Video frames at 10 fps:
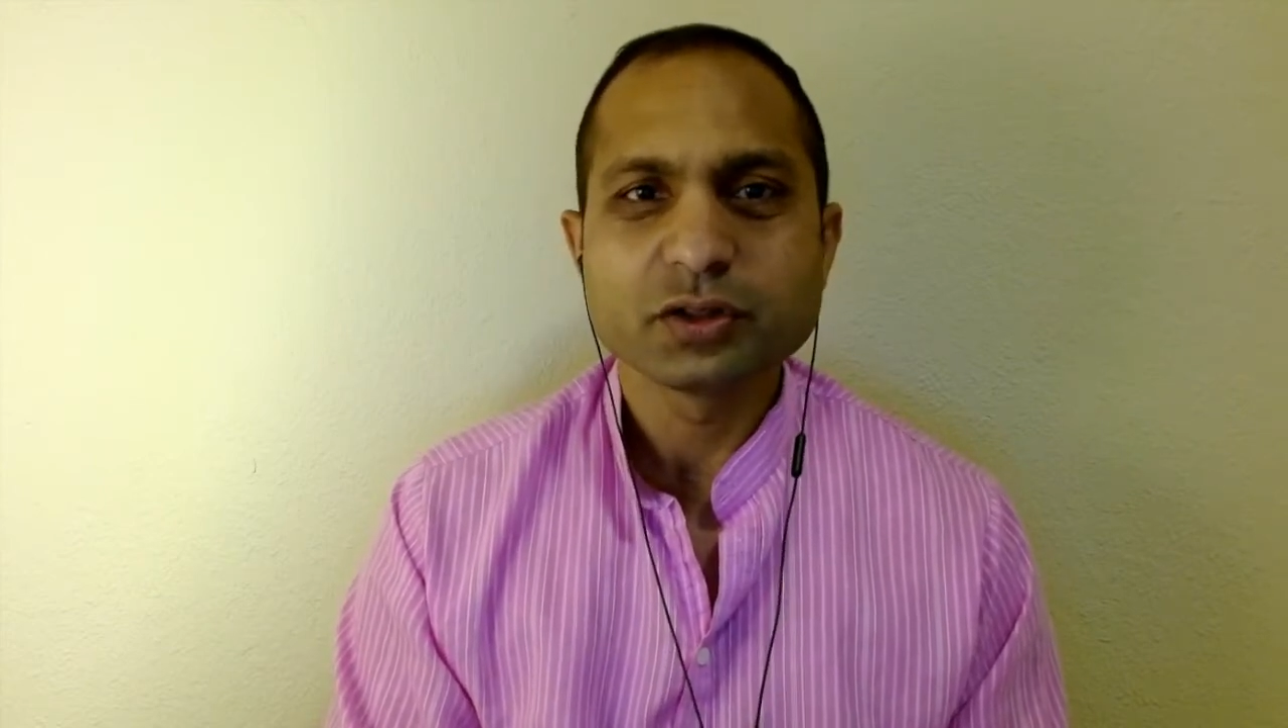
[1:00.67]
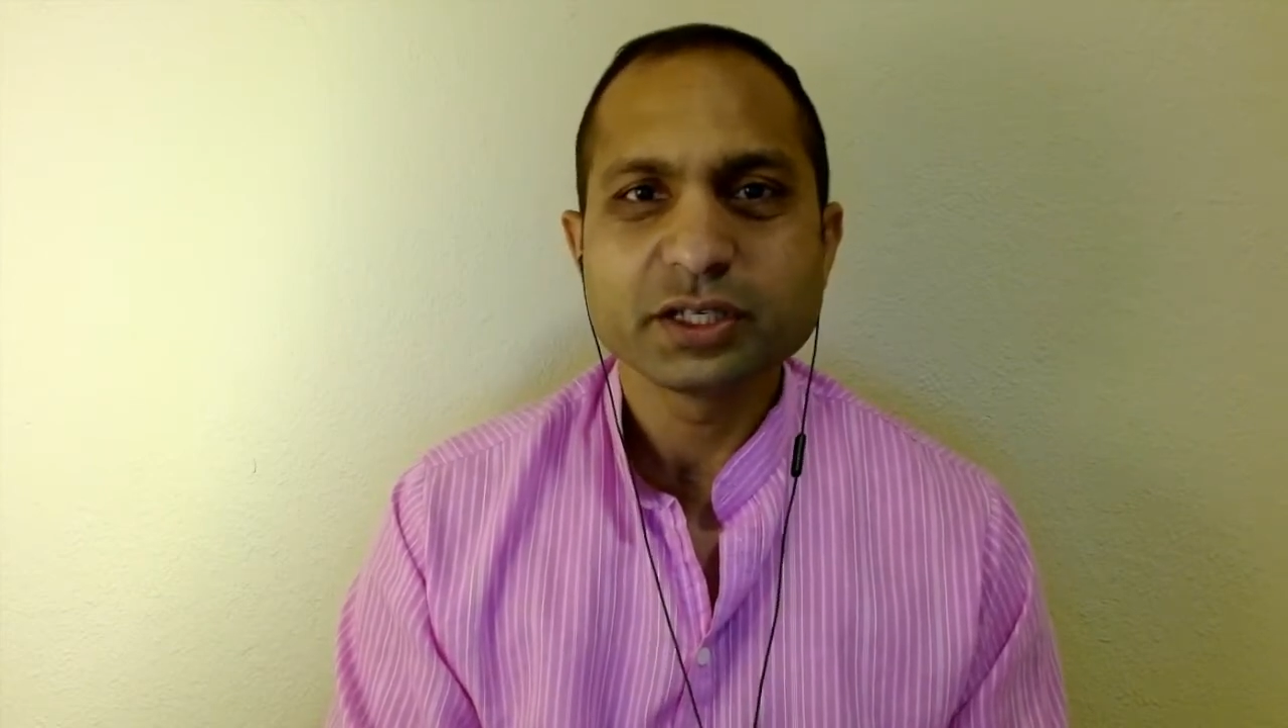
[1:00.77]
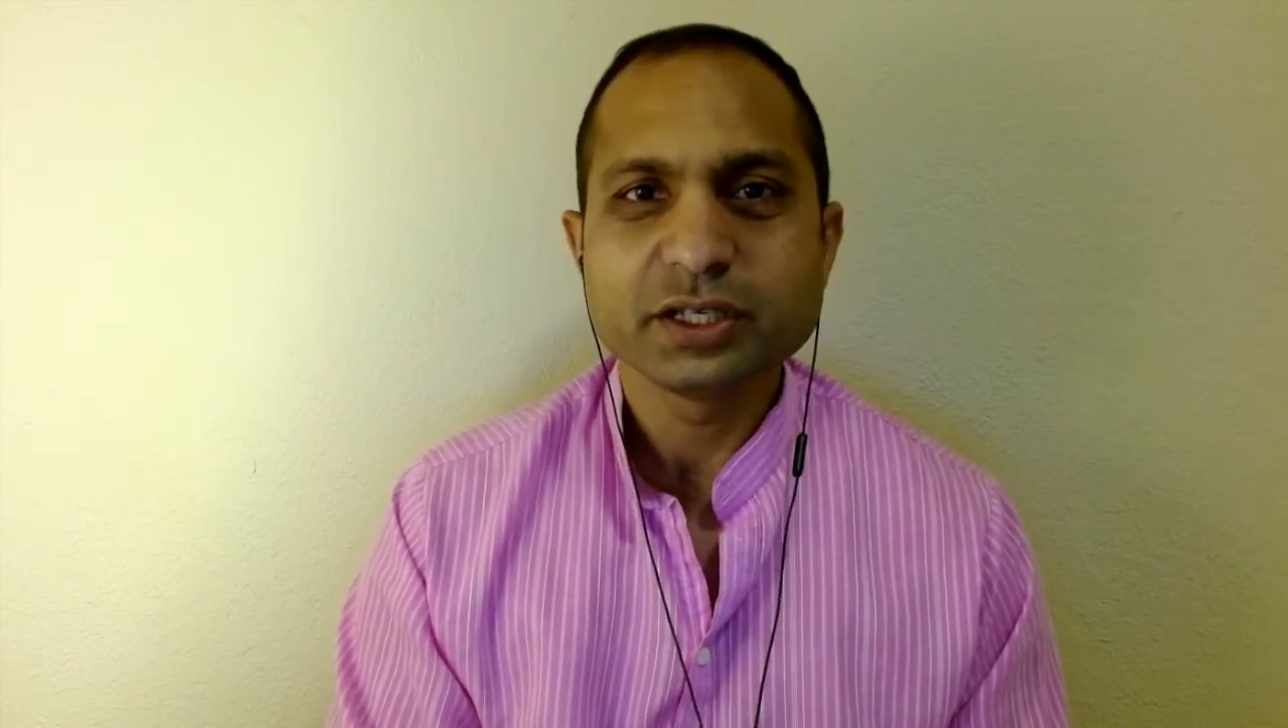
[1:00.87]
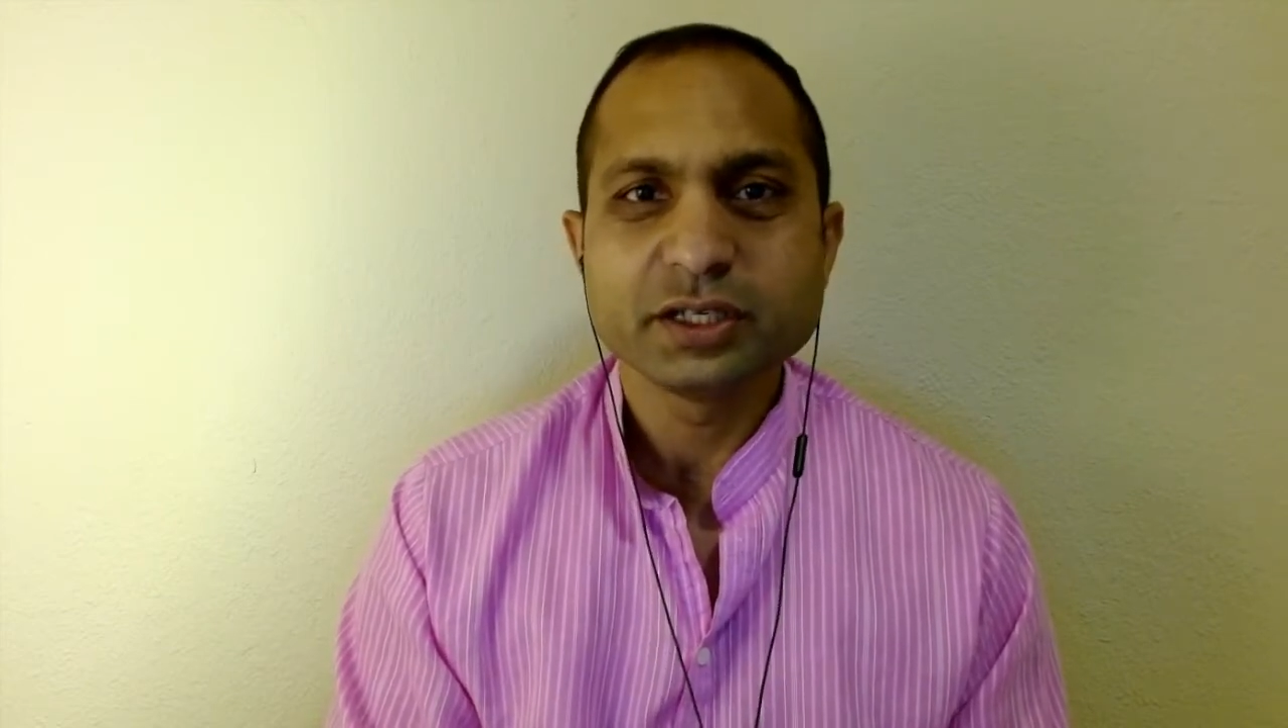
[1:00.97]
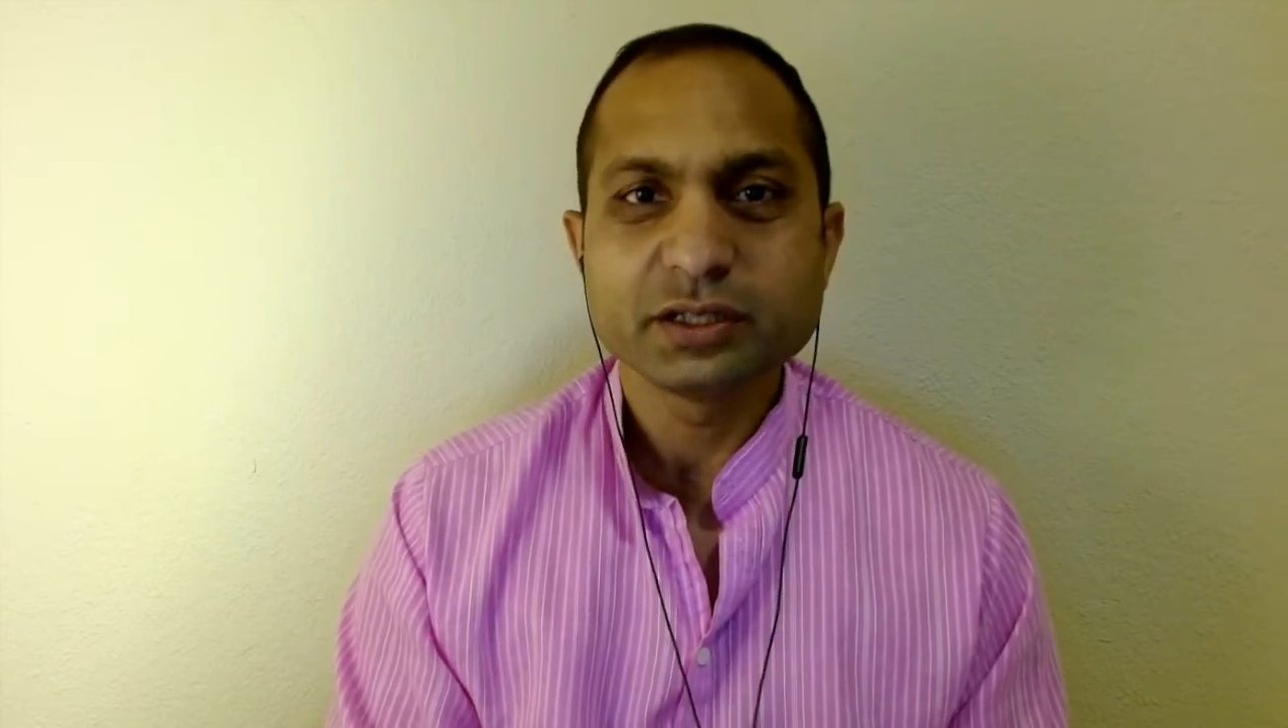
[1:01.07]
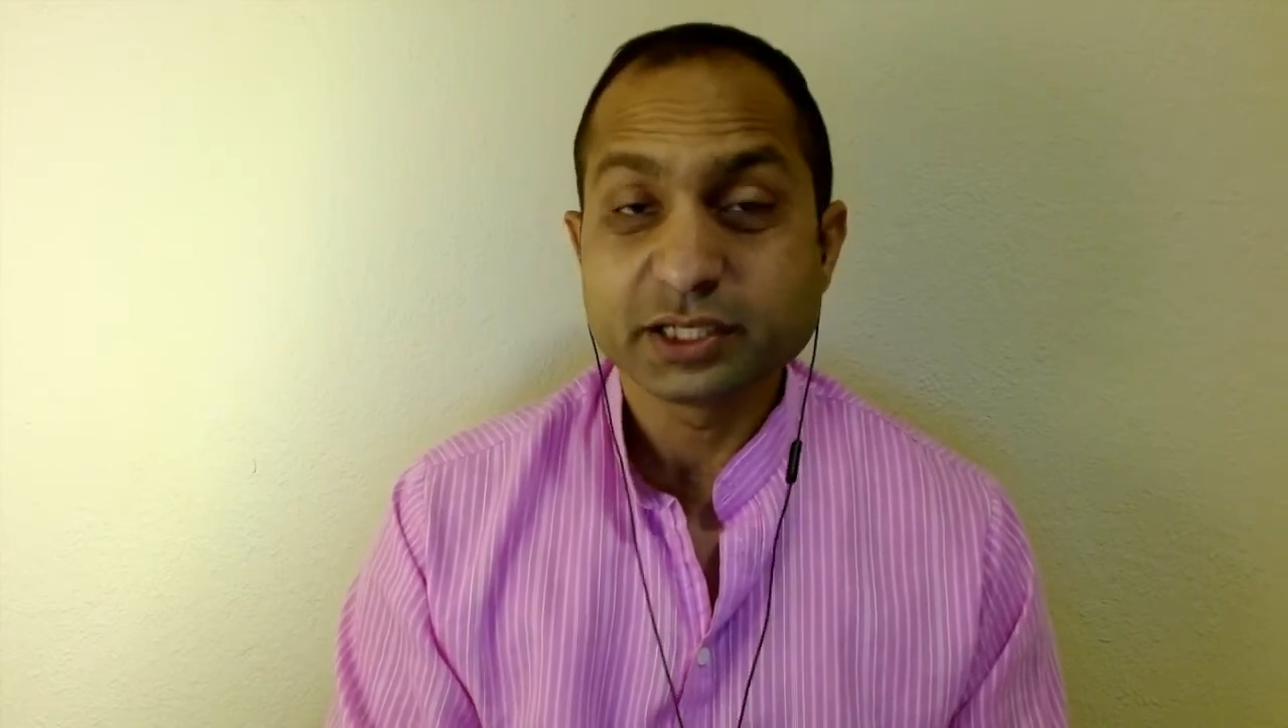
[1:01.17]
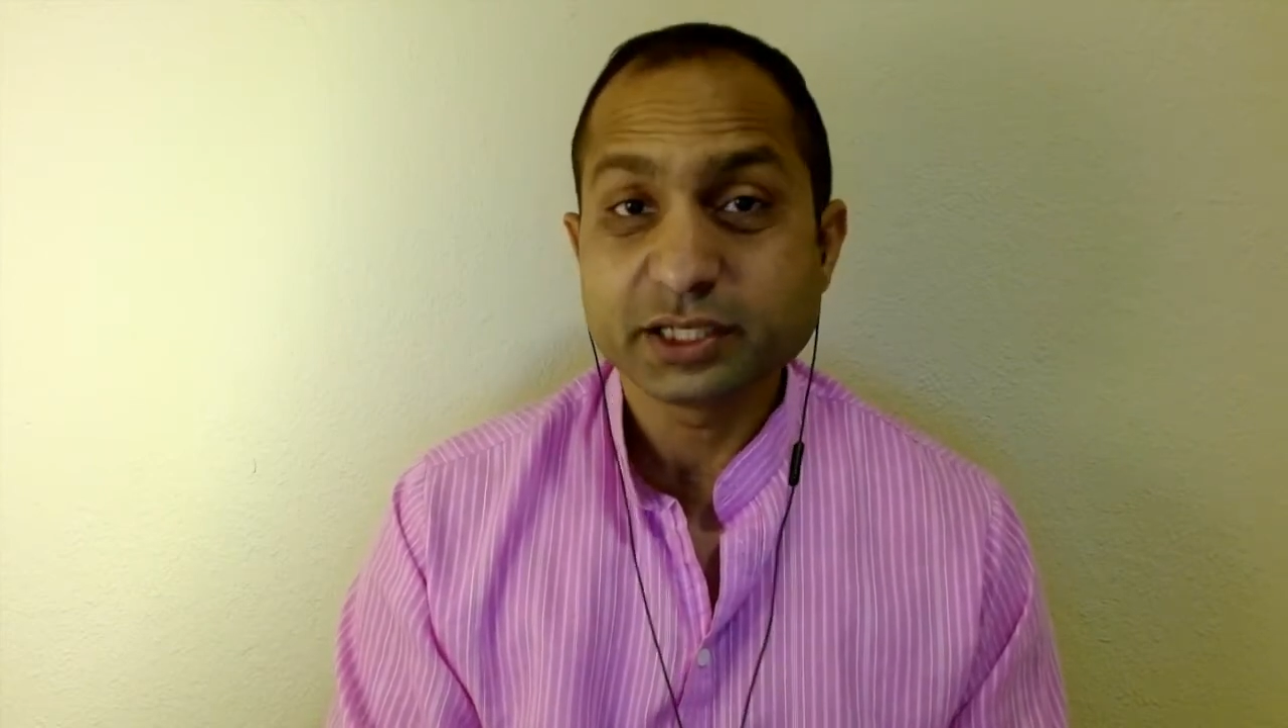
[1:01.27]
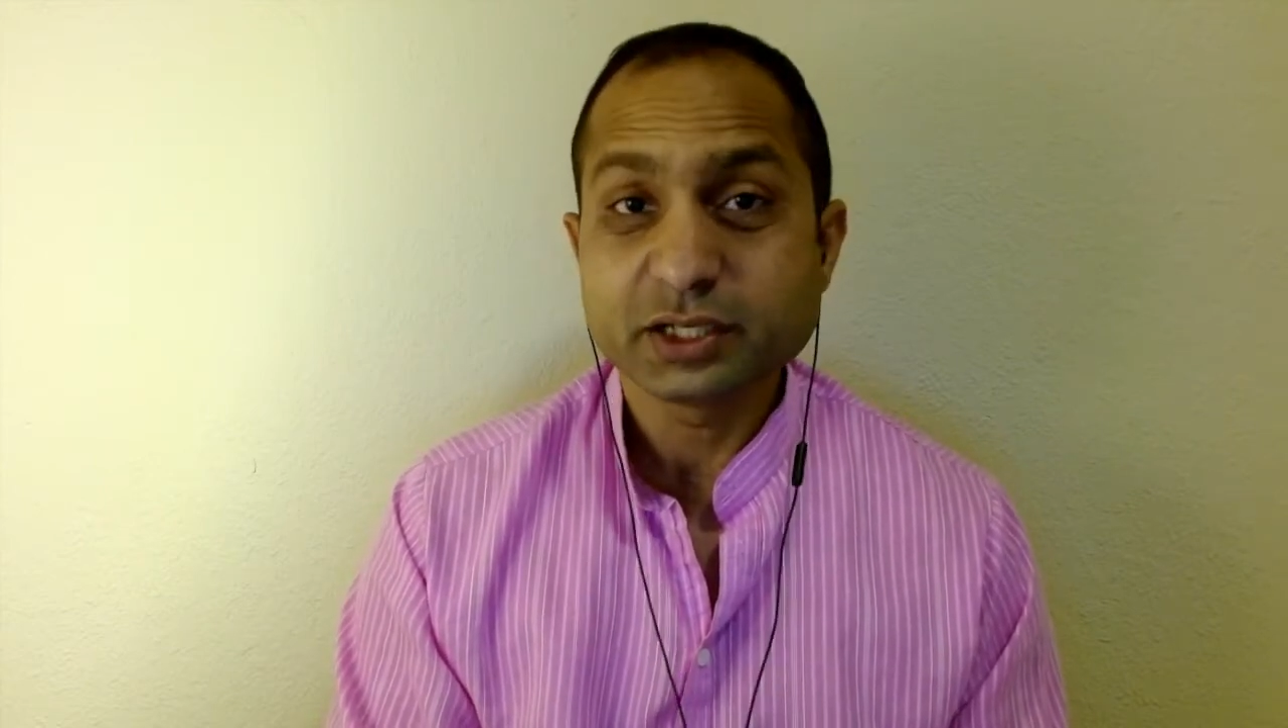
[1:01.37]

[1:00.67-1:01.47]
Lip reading: the three